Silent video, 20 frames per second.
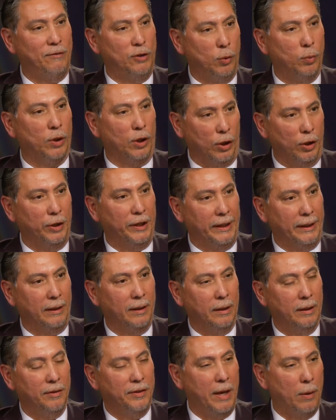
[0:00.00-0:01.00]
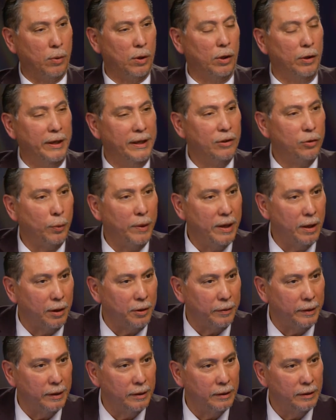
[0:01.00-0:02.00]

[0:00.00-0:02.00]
you were earning. They were earning $300.